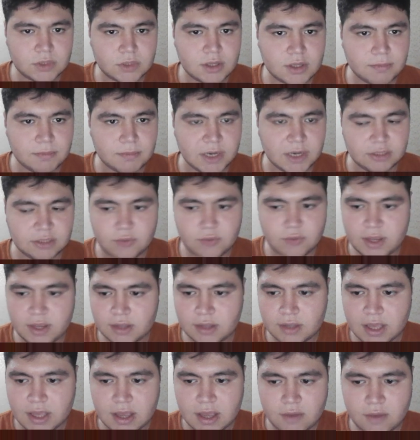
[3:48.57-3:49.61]
By the
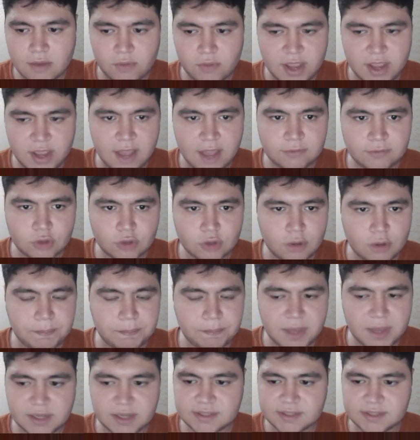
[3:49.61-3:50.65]
way, we have no
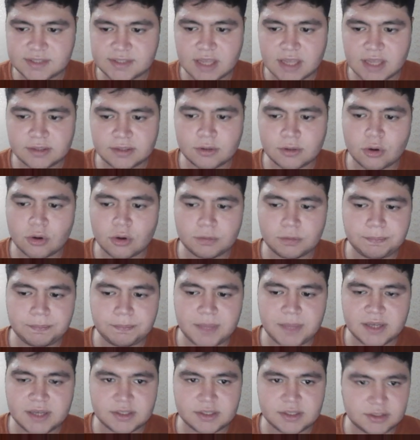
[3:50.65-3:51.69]
package sending or
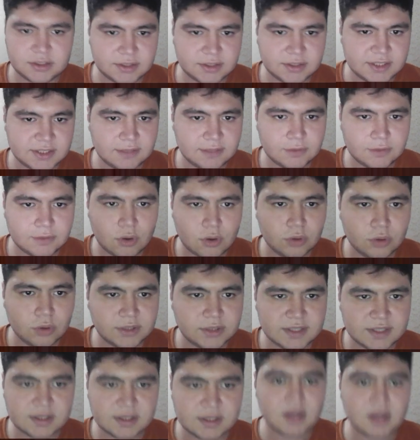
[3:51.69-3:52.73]
package receiving on
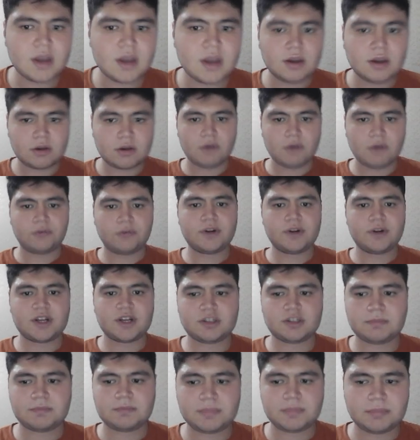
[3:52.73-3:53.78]
this
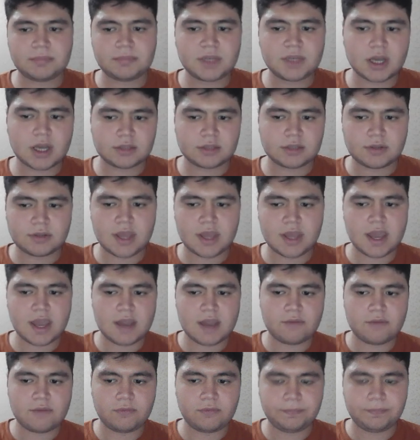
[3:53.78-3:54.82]
configuration because
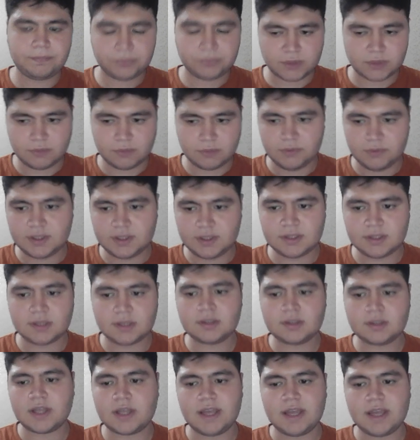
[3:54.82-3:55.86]
we
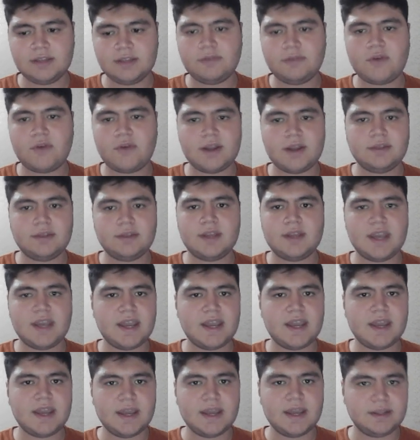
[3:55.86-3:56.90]
didn't define
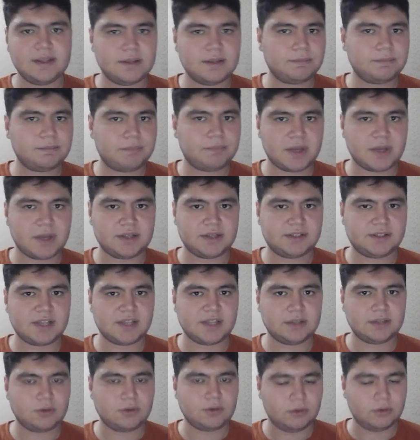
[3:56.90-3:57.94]
any package
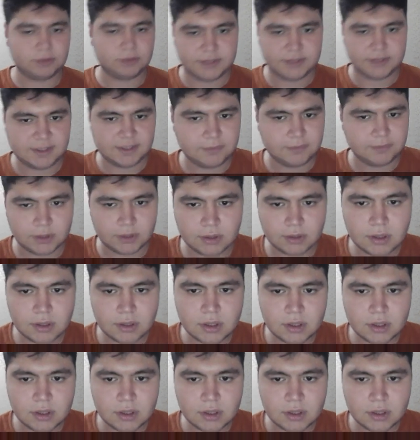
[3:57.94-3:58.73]
sending or receiving.